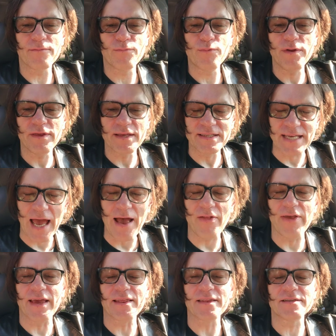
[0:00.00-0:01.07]
really
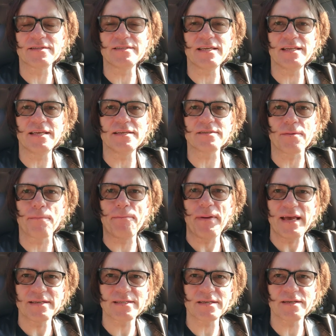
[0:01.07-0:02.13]
telling that CDs are
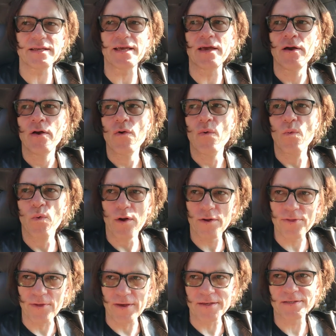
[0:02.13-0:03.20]
basically
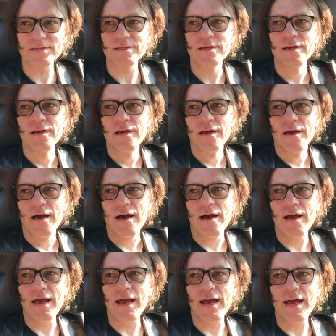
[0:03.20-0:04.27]
worthless.
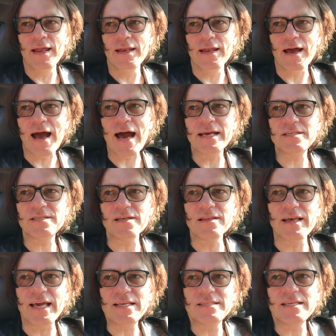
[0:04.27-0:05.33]
And I still
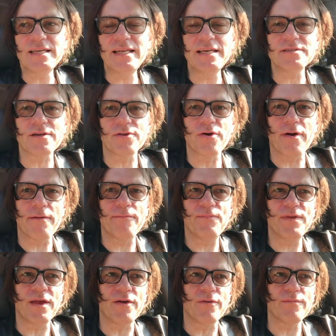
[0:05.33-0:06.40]
like CDs, although
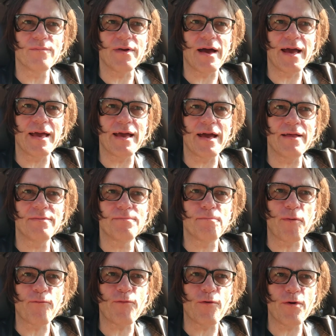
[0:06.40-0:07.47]
I
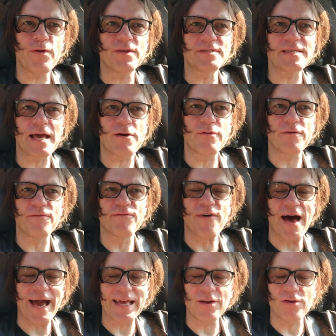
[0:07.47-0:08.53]
prefer the sound of
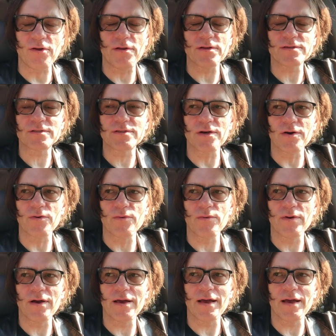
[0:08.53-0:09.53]
vinyl. So